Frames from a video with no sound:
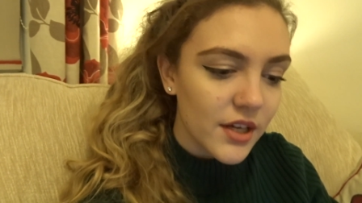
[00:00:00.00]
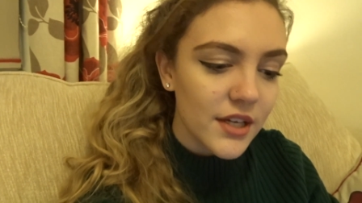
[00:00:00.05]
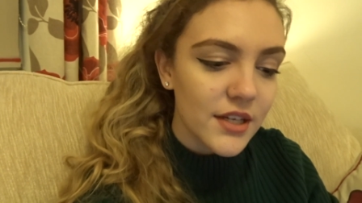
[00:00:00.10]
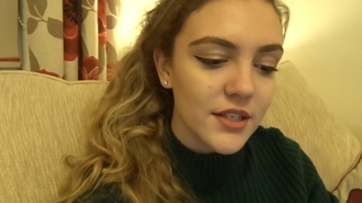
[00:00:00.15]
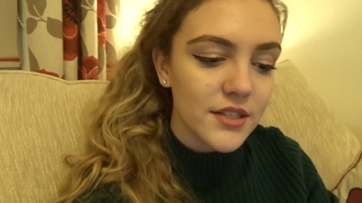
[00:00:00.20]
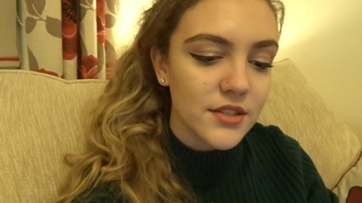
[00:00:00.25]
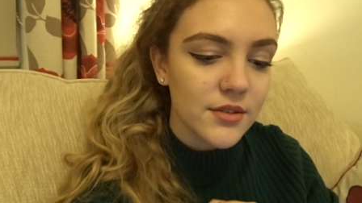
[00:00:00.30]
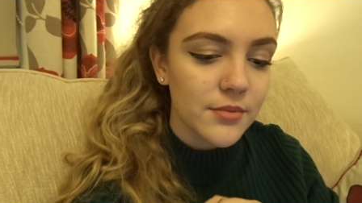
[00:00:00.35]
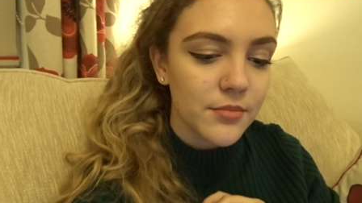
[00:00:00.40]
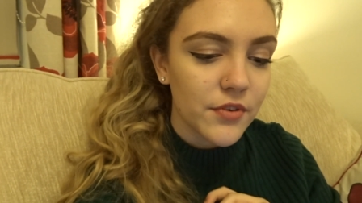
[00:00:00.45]

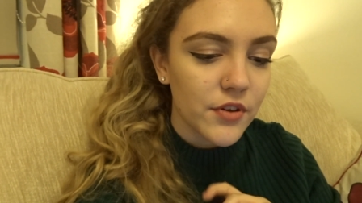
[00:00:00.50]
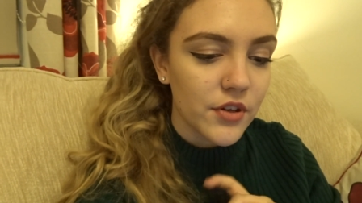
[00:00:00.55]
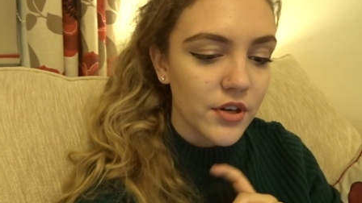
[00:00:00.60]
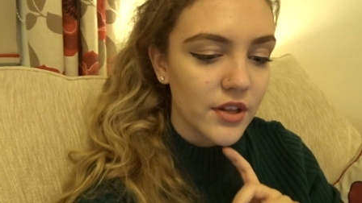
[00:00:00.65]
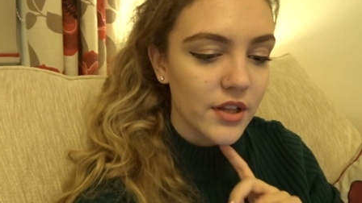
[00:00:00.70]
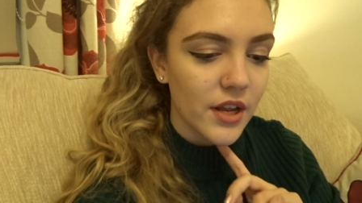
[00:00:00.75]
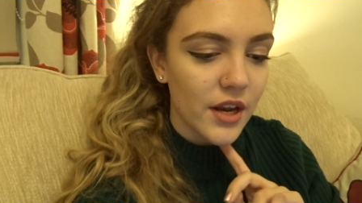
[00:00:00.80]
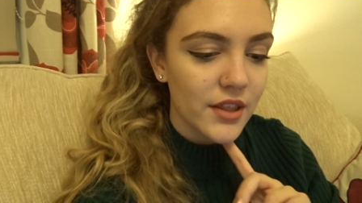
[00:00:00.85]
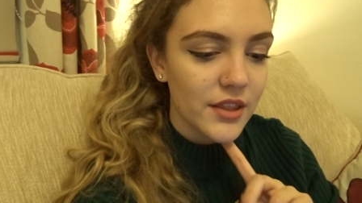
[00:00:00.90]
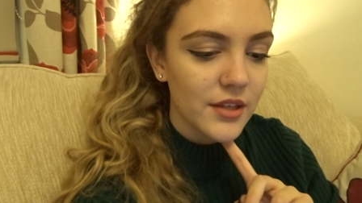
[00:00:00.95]
eat some food
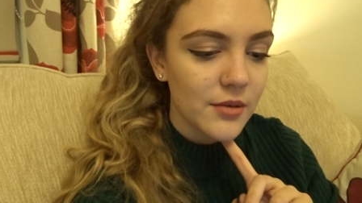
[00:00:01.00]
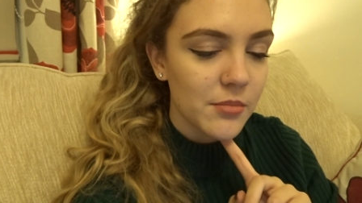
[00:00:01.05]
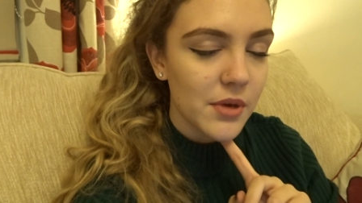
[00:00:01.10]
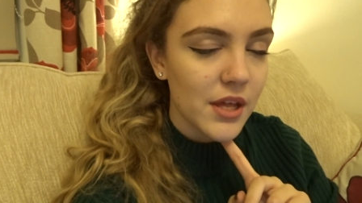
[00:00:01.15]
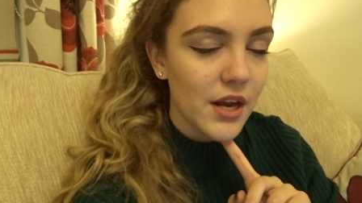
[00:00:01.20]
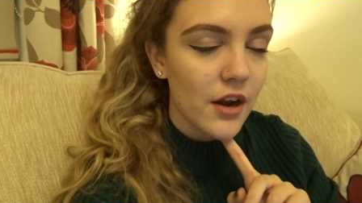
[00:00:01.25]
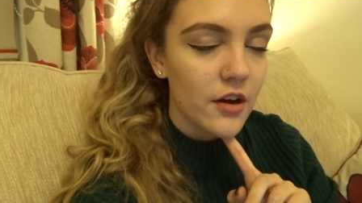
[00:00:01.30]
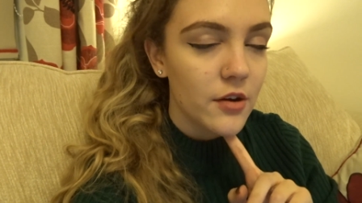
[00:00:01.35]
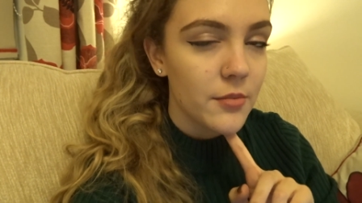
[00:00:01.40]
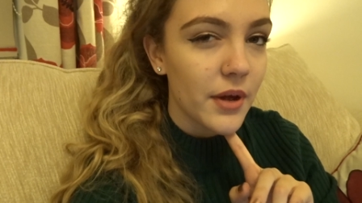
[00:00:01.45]
and then i think me
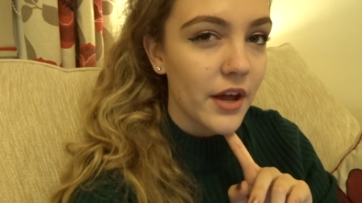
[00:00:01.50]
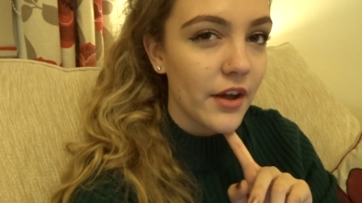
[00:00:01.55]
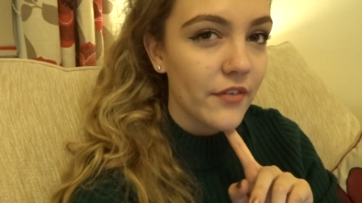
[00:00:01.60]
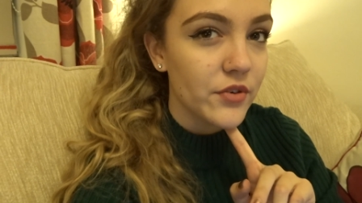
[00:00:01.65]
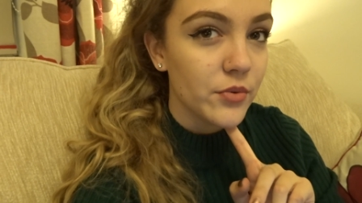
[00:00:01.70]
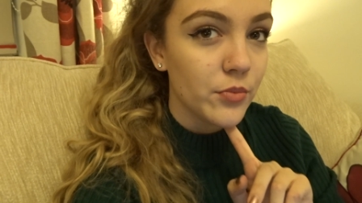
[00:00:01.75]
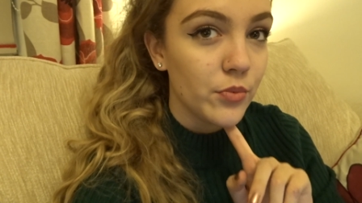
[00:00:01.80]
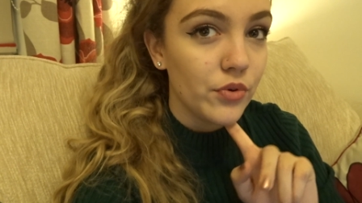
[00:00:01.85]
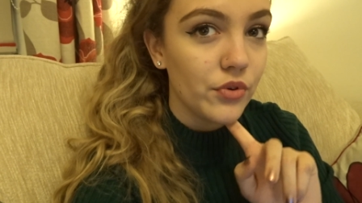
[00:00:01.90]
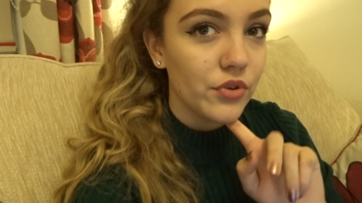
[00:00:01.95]
and harry might have
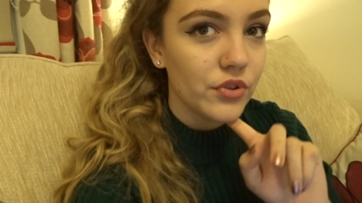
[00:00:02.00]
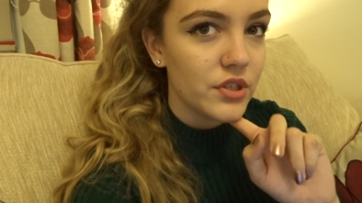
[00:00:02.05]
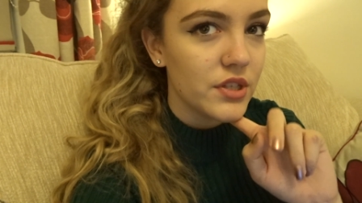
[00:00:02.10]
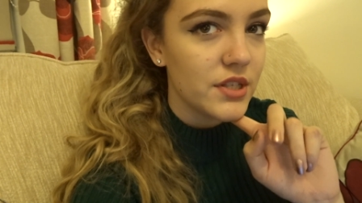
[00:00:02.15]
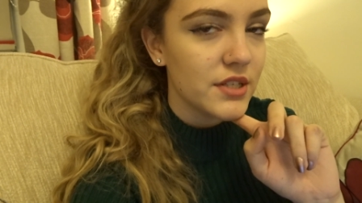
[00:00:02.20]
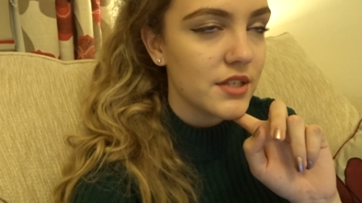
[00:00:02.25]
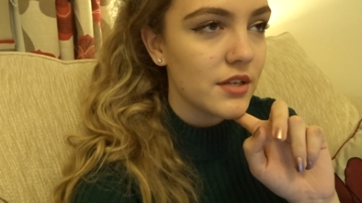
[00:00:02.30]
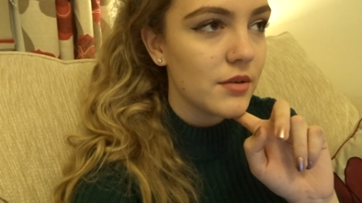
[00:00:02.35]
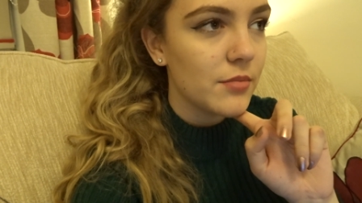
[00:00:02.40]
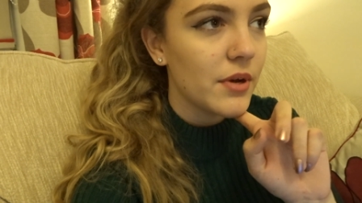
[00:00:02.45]
to walk to
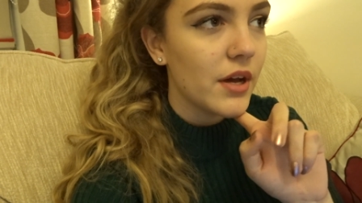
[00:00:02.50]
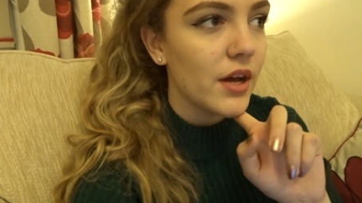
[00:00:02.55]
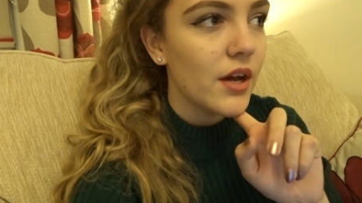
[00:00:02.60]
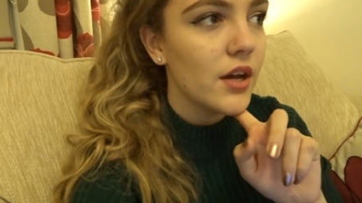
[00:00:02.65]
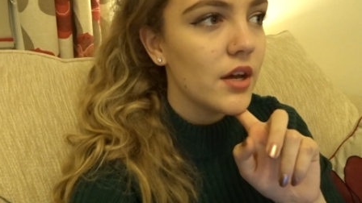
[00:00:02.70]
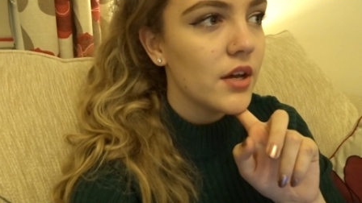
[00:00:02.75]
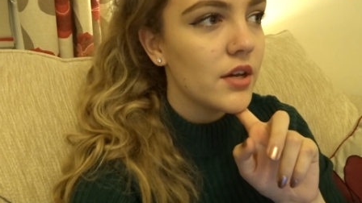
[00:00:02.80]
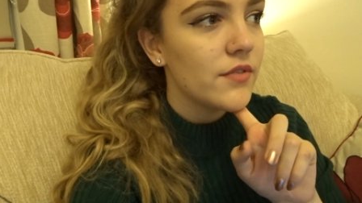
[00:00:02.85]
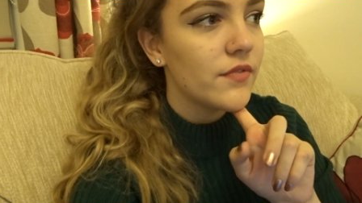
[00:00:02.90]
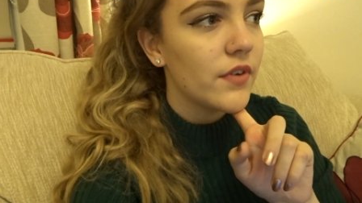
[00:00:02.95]
the
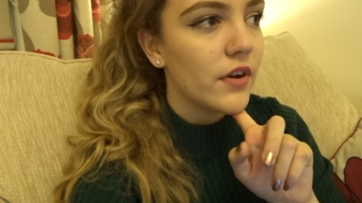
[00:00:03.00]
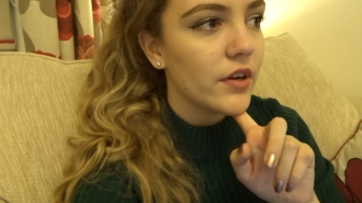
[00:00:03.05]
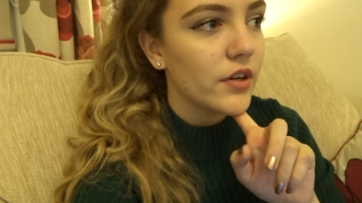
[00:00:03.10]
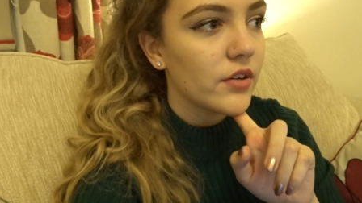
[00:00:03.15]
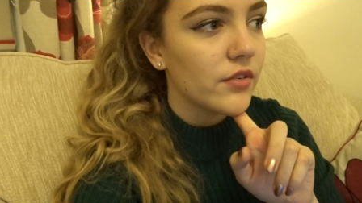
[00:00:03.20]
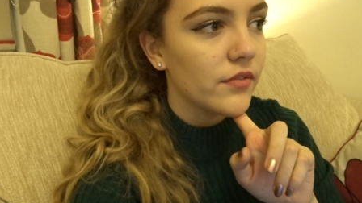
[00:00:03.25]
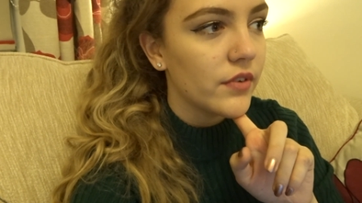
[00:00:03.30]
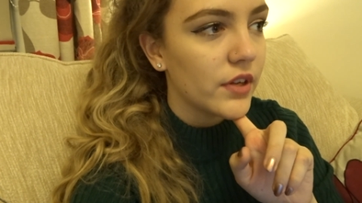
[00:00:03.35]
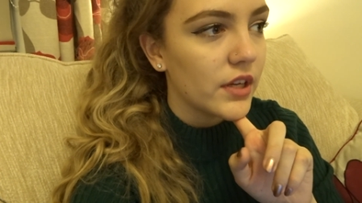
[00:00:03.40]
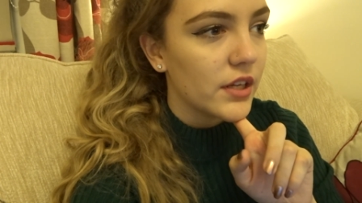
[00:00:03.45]
cinema very
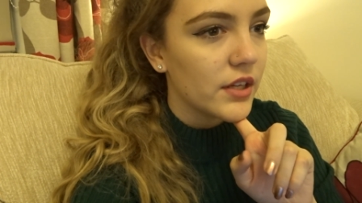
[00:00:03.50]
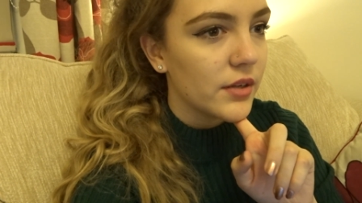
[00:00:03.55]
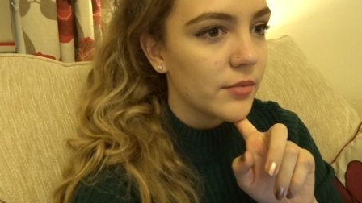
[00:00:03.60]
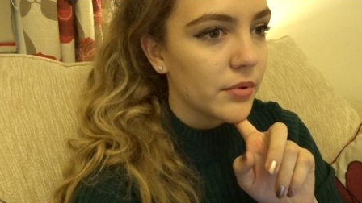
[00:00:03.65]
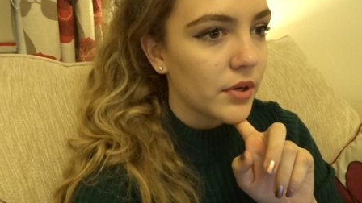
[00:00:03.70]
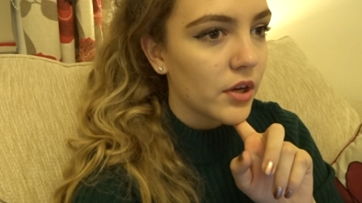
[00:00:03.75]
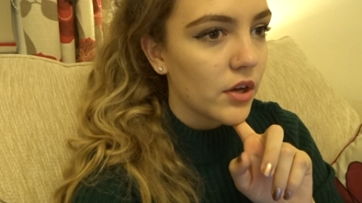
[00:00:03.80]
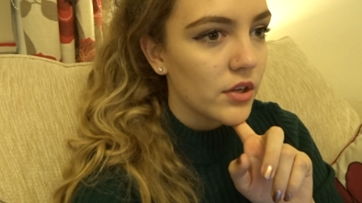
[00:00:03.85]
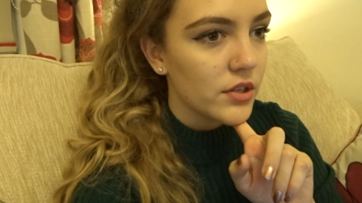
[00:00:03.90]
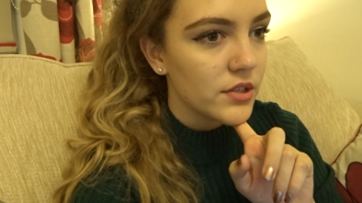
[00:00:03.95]
convenient
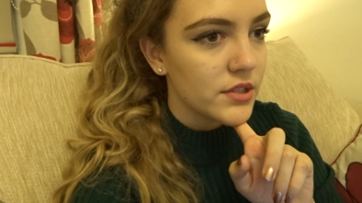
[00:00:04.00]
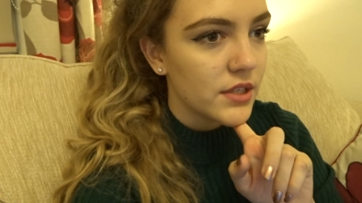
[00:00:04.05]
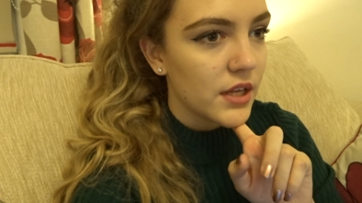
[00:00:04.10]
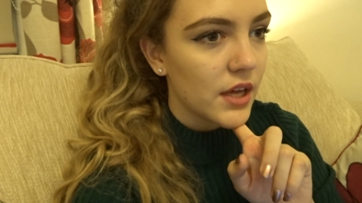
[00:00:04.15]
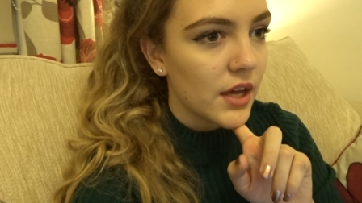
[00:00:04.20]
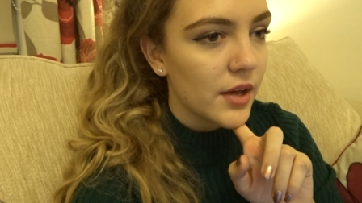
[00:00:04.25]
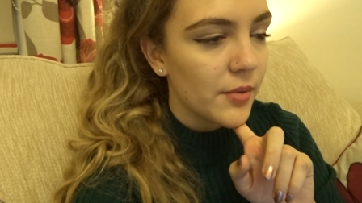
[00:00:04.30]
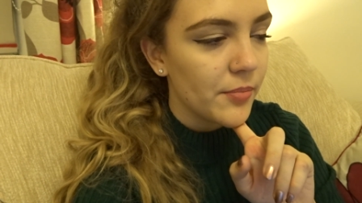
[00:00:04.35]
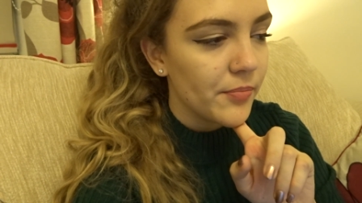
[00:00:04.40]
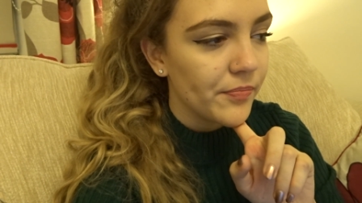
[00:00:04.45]
because
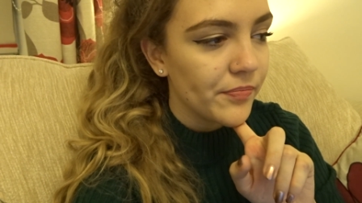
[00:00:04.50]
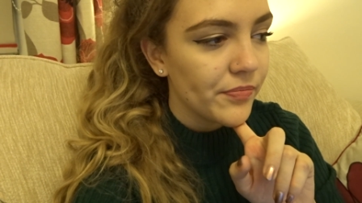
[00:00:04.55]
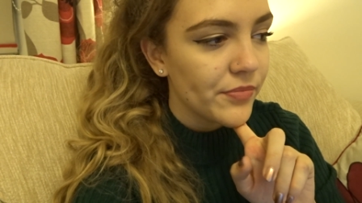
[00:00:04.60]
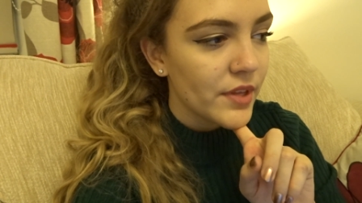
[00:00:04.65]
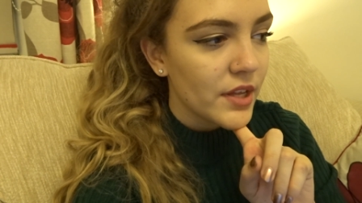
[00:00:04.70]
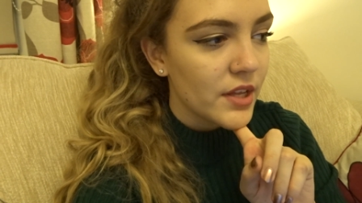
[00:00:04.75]
um,